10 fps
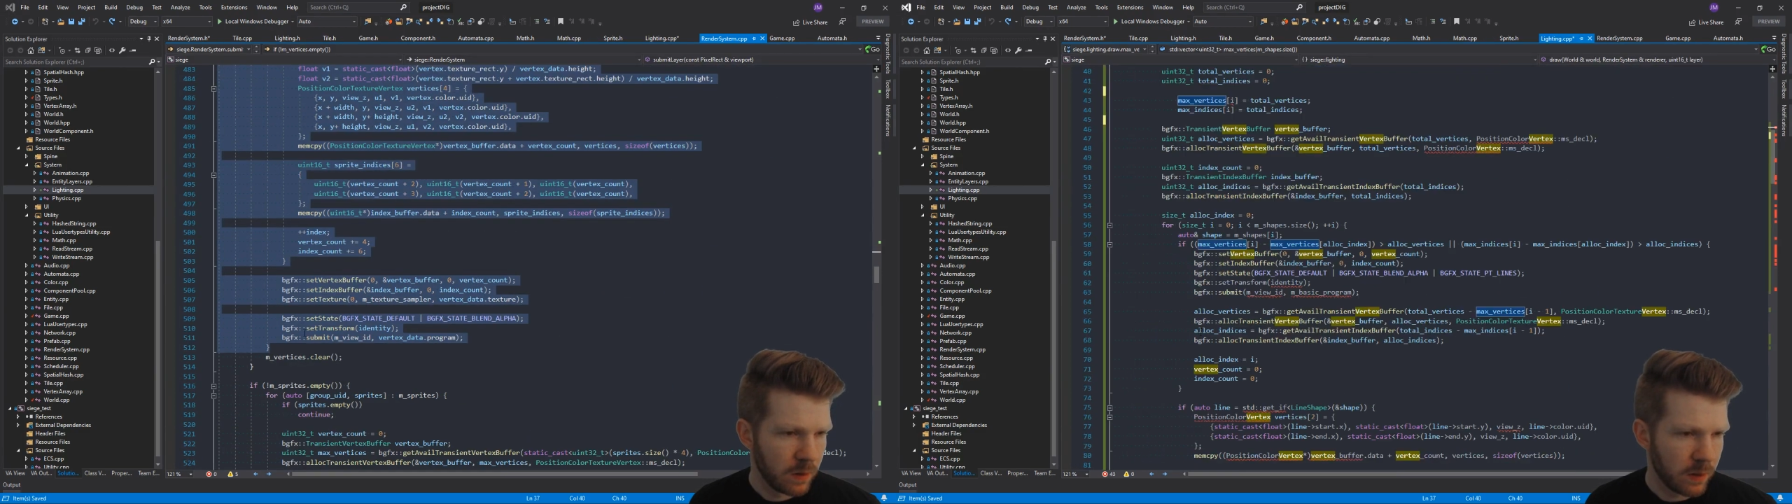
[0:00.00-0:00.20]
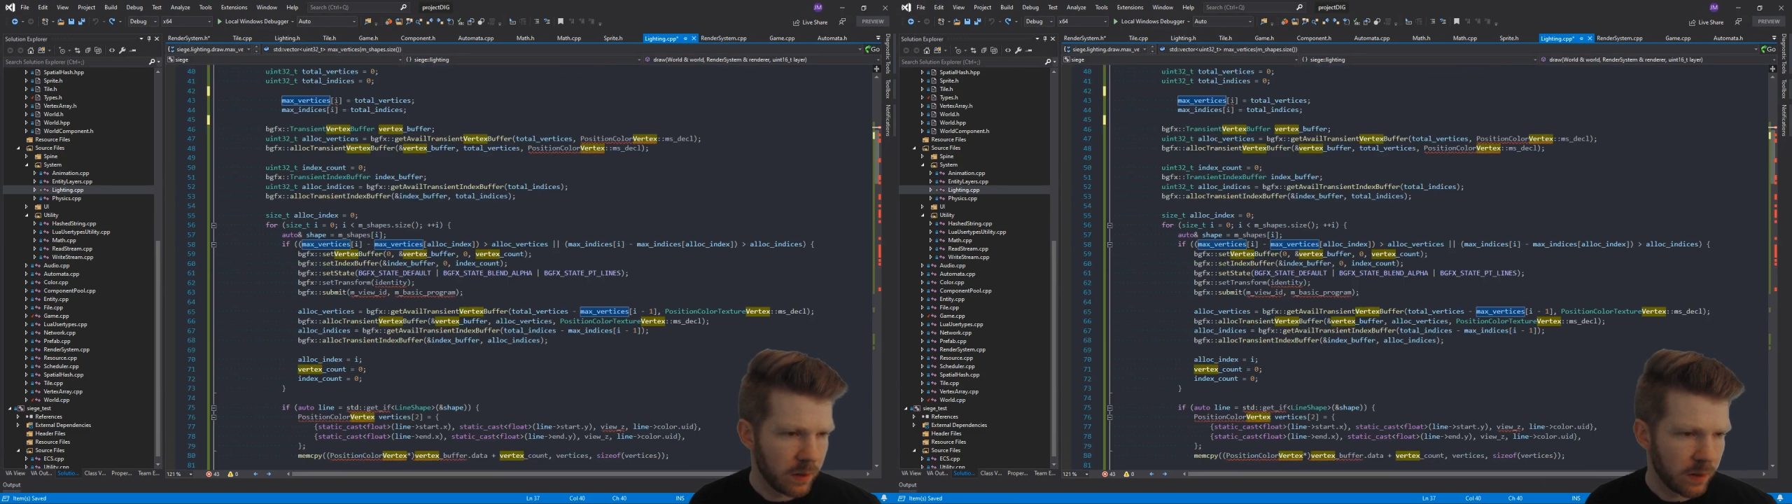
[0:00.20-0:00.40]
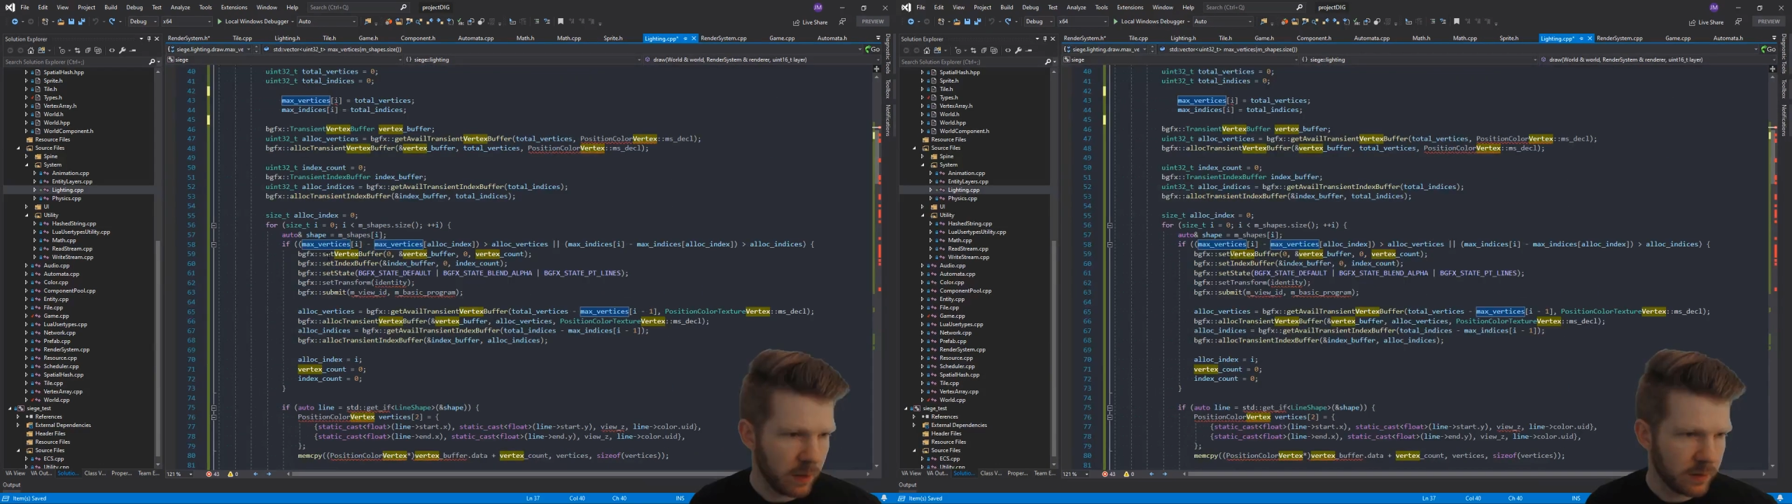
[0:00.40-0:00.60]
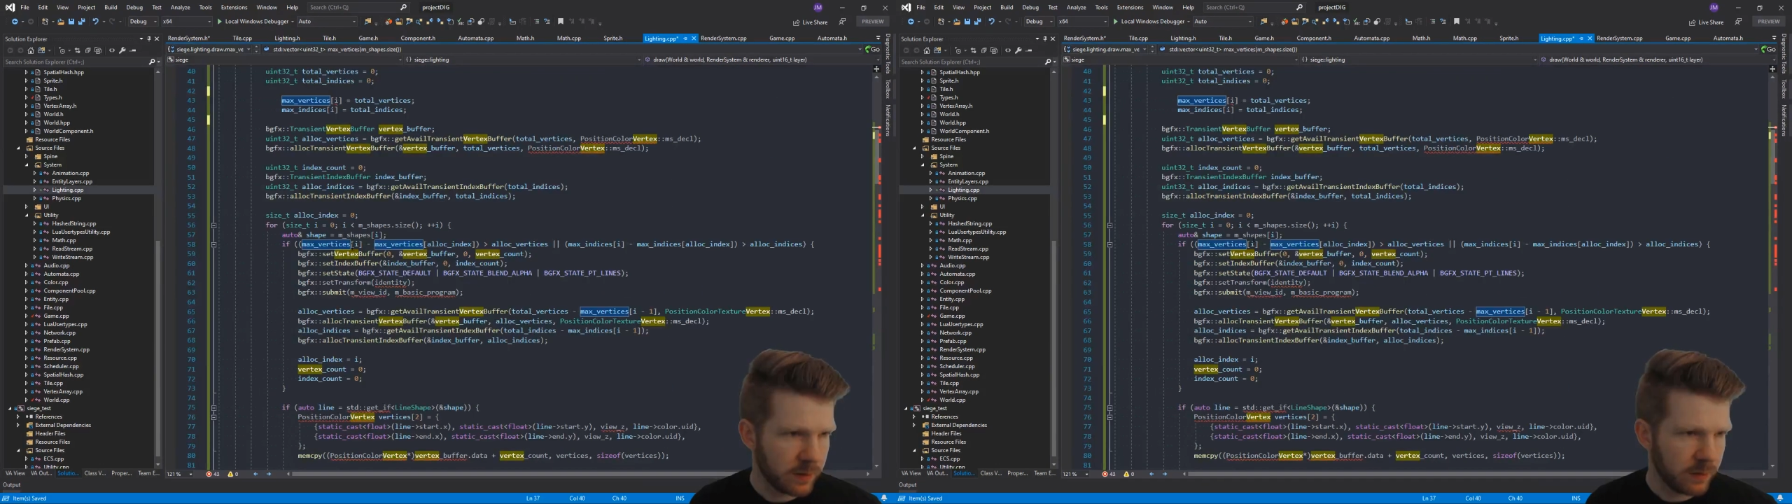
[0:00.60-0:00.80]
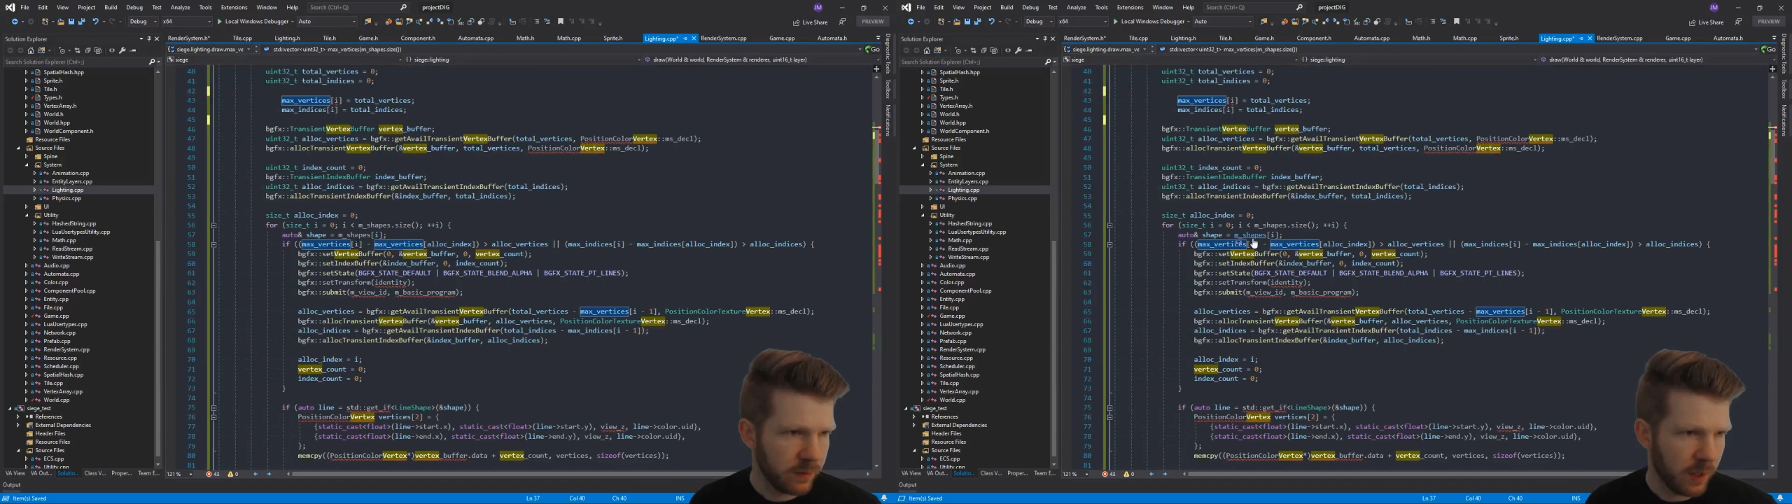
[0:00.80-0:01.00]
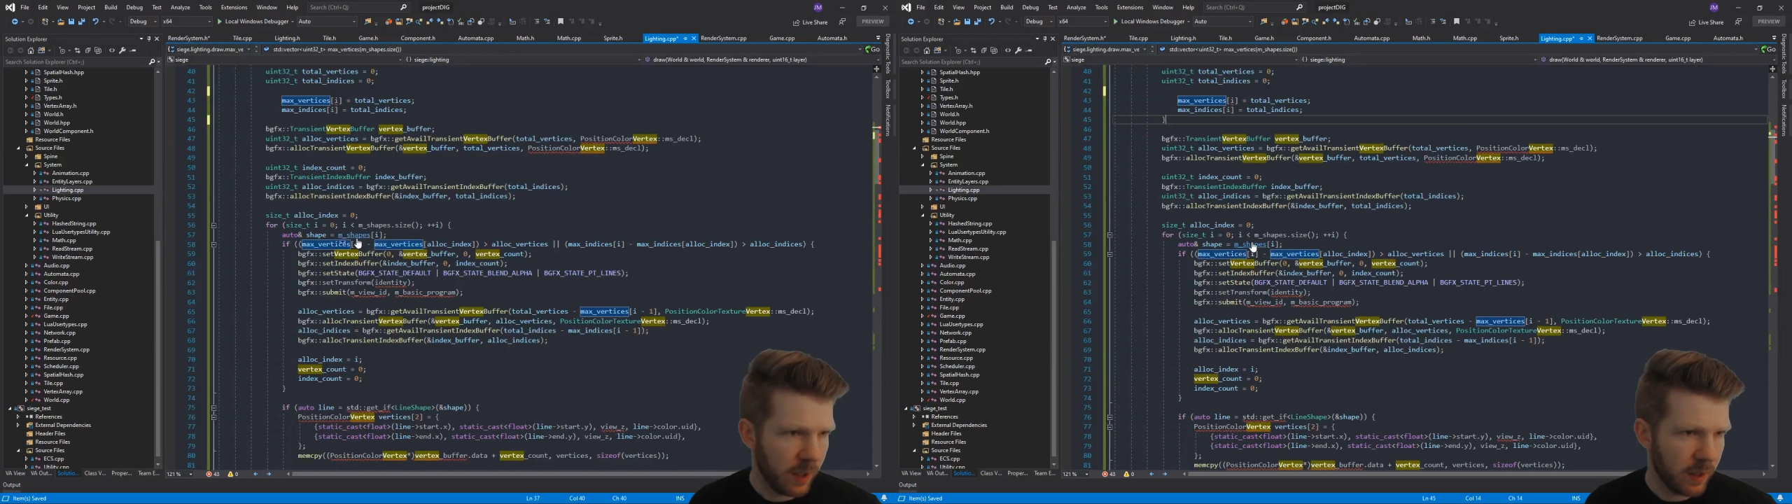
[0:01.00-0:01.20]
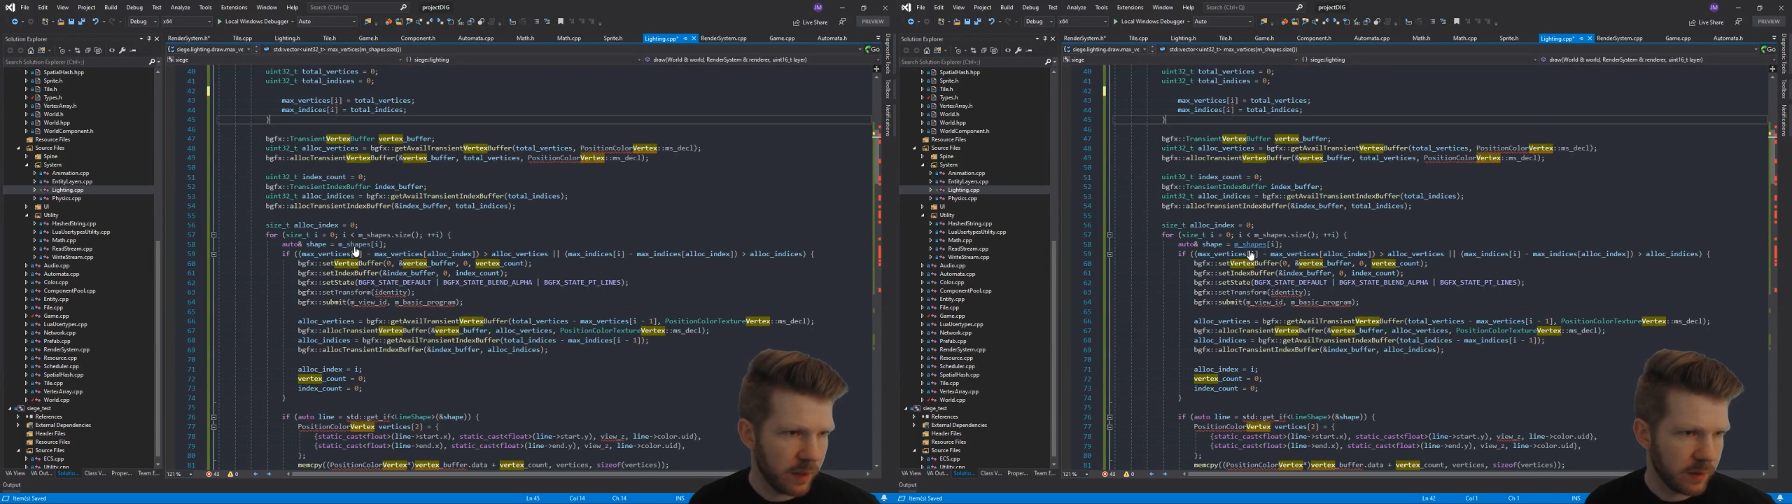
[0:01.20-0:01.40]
Yeah, let's do that.